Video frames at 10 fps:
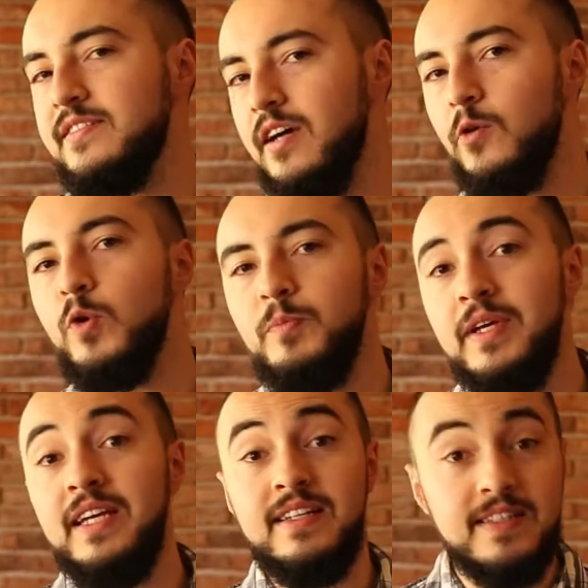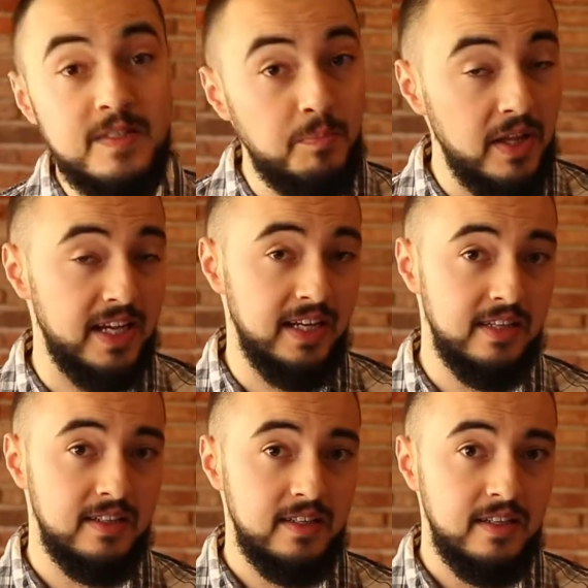Son would be displayed.
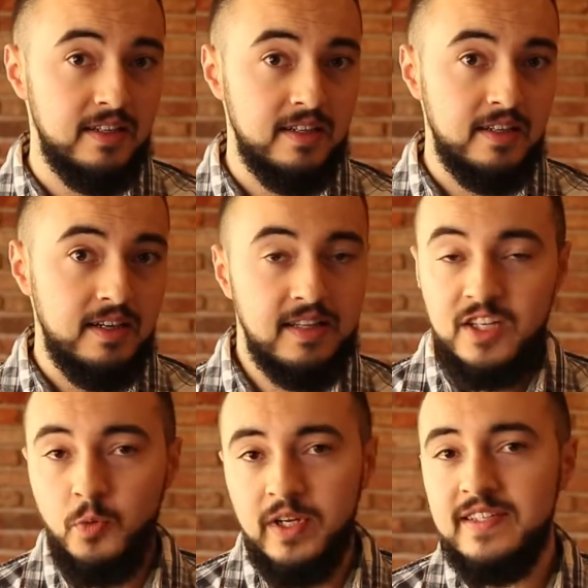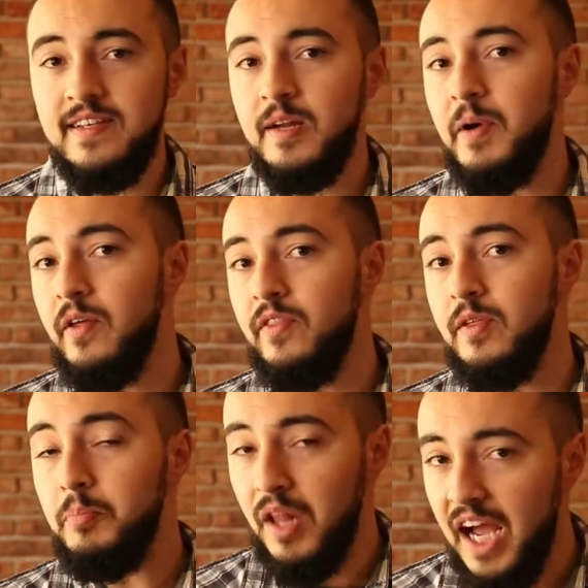And that's what he said about the
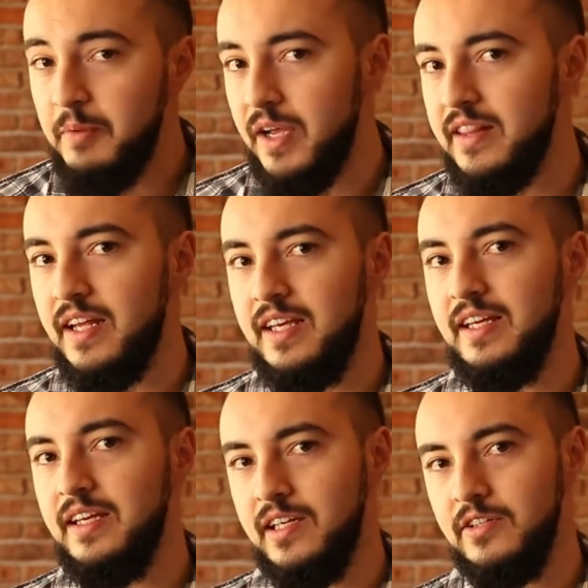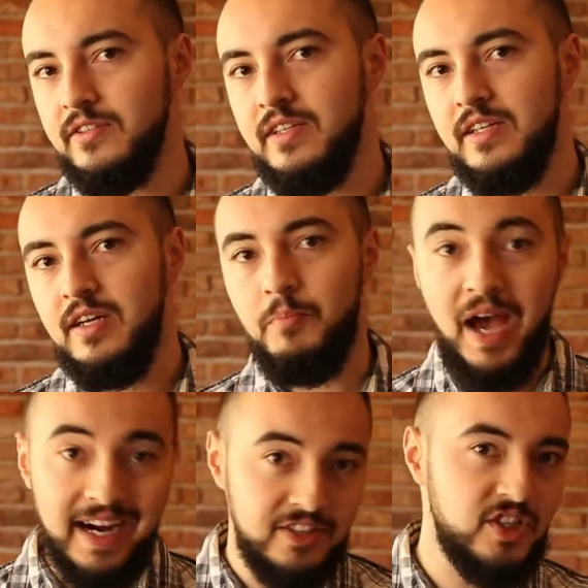blind man that he healed
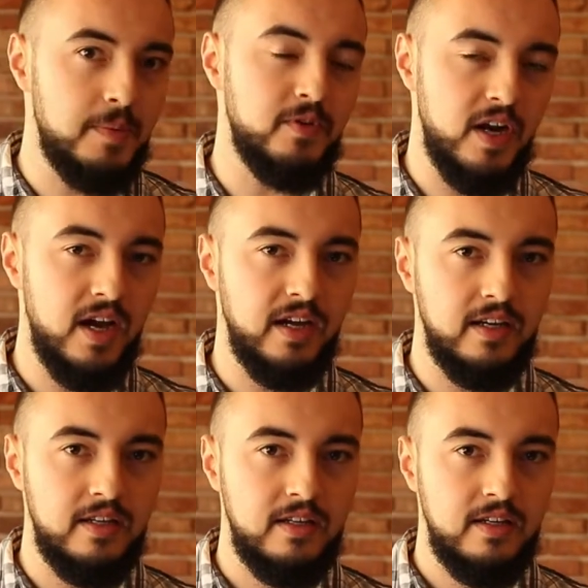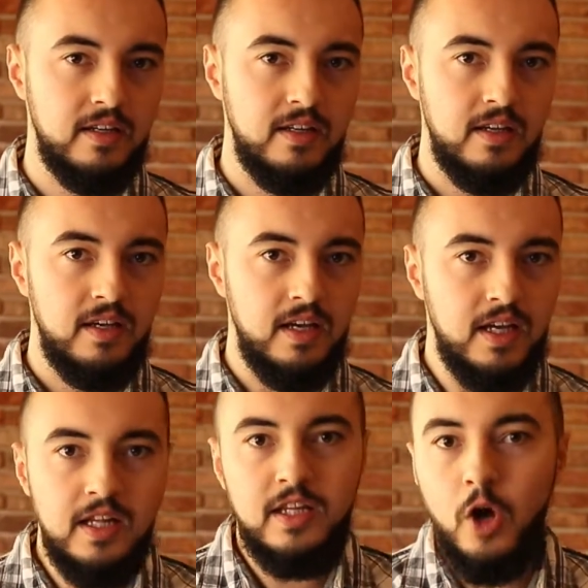back in chapter 9.
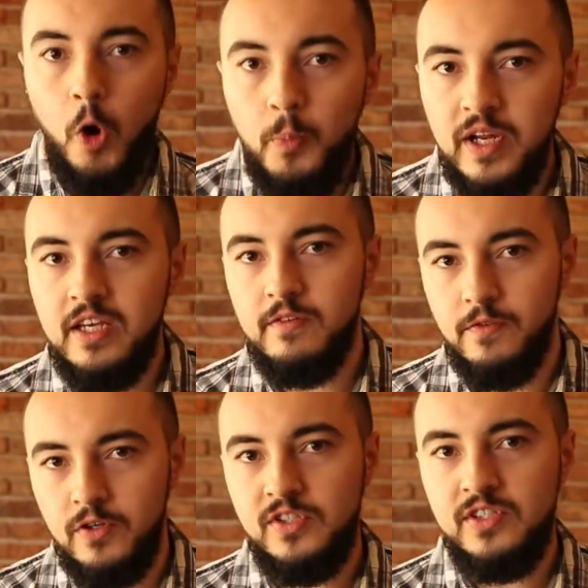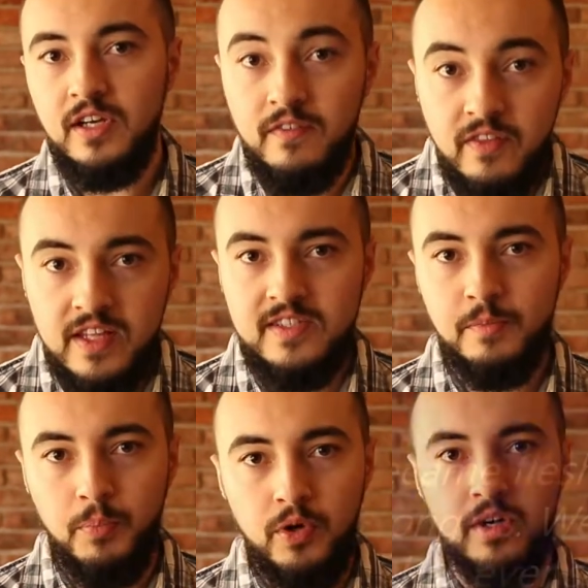And in the opening verses of this
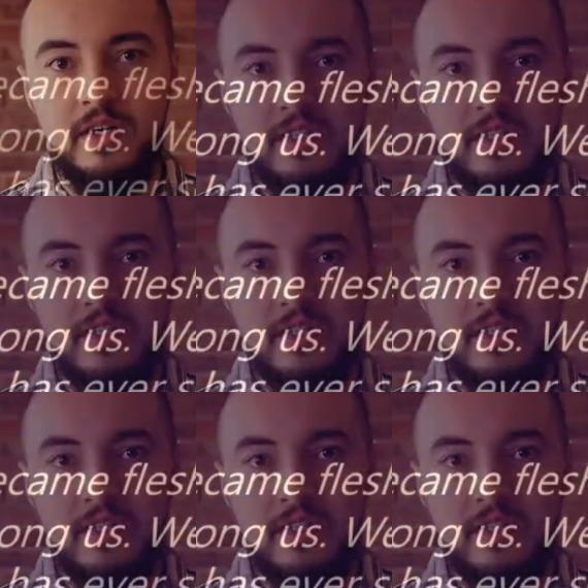book,